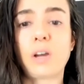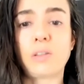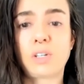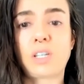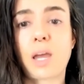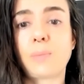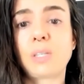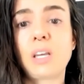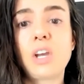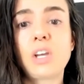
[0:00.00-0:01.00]
other
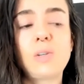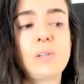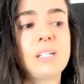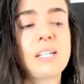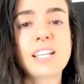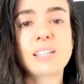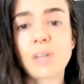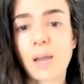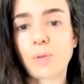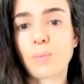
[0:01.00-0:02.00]
steps. You need to take some
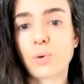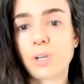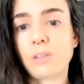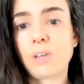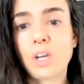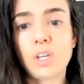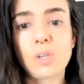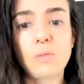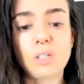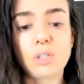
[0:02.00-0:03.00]
time to breathe.
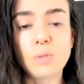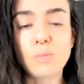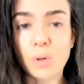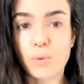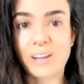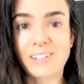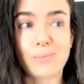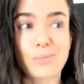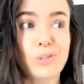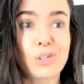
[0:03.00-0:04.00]
You need to do more brain
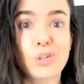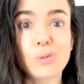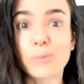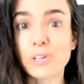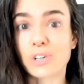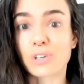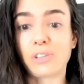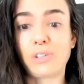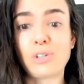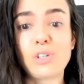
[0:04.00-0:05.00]
dumps. You need to do more
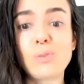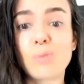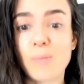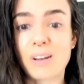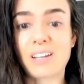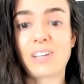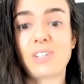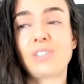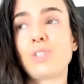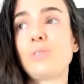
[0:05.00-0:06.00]
journaling. You need to do more
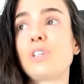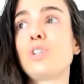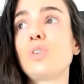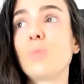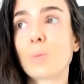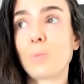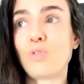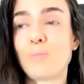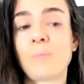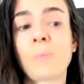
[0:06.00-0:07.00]
meditations. You need to do more
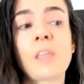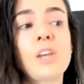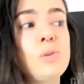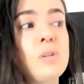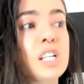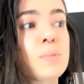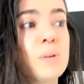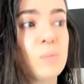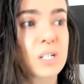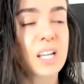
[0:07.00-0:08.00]
movement. You need to
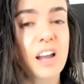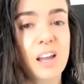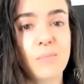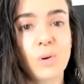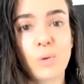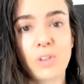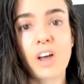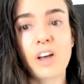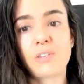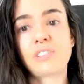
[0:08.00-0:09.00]
spend more time with
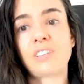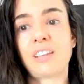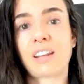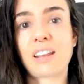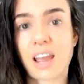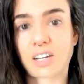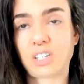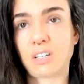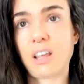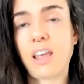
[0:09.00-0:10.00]
others and
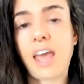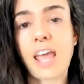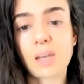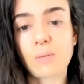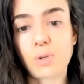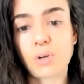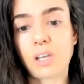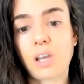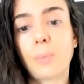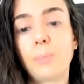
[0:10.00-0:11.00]
connection and
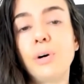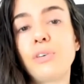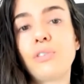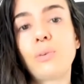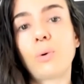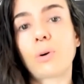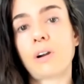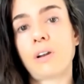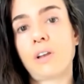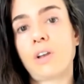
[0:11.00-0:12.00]
community
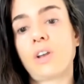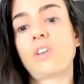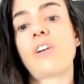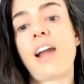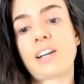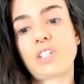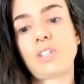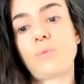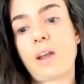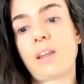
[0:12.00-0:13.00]
before you're
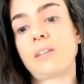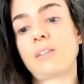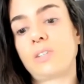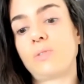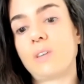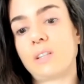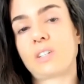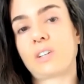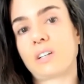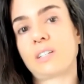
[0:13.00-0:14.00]
actually ready to then
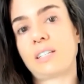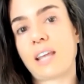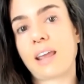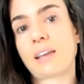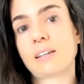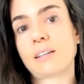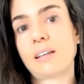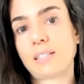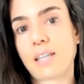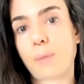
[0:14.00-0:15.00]
start to take
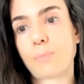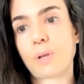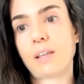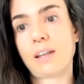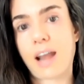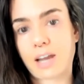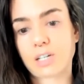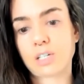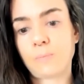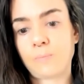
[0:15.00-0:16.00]
a step and an
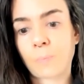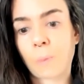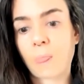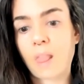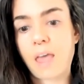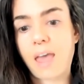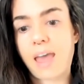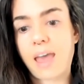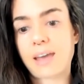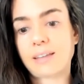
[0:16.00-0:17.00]
action.
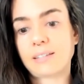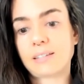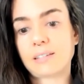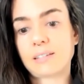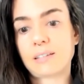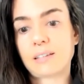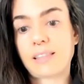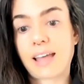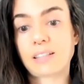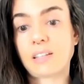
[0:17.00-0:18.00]
And
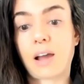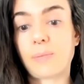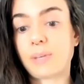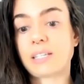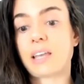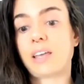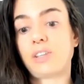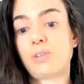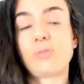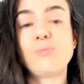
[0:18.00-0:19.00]
that's not me telling
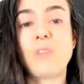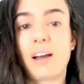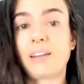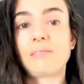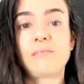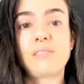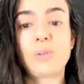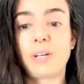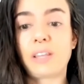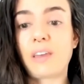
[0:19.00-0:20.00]
you to not
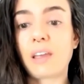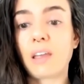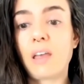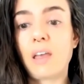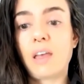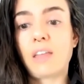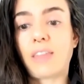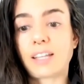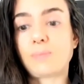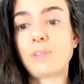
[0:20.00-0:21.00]
do anything.
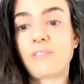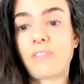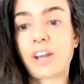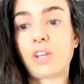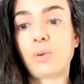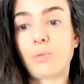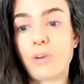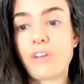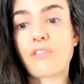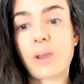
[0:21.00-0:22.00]
That's me inviting you to
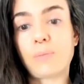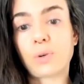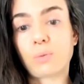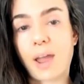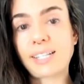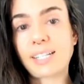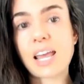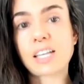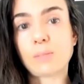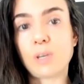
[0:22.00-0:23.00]
reframe your rest
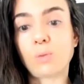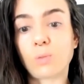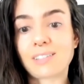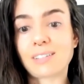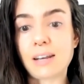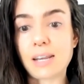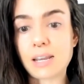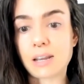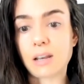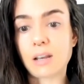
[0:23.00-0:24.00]
as being what's
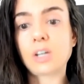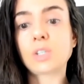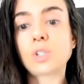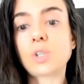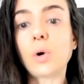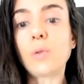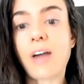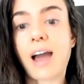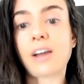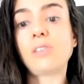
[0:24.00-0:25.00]
needed so
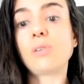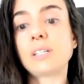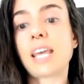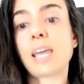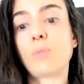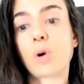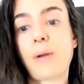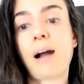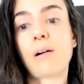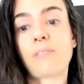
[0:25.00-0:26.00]
that you can take more
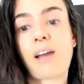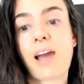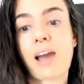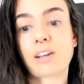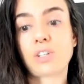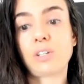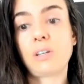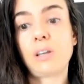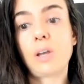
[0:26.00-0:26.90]
powerful action,